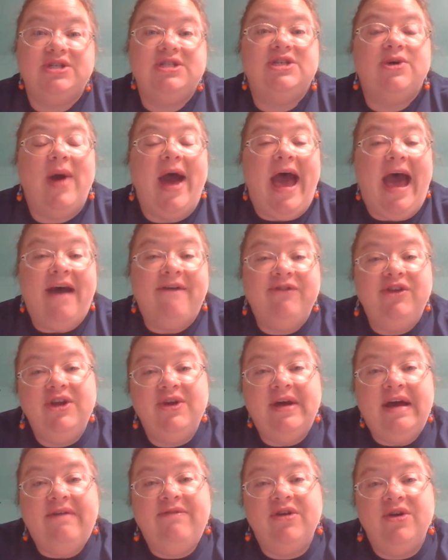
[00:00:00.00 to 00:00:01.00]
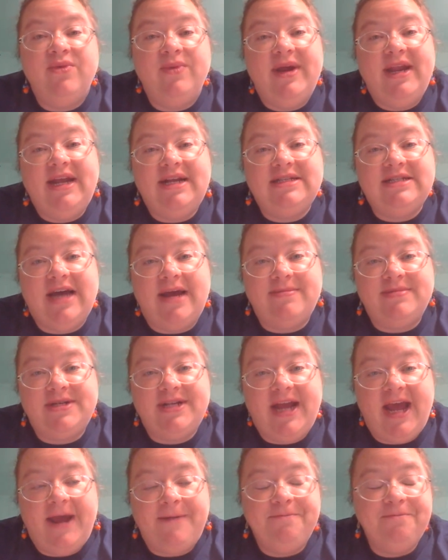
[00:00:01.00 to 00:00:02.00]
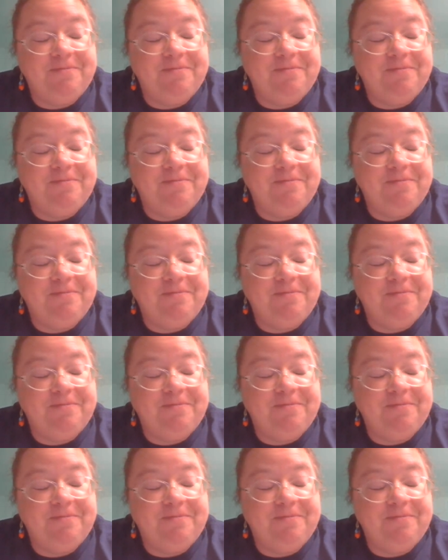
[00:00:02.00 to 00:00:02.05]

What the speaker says: So after you have your reading time today,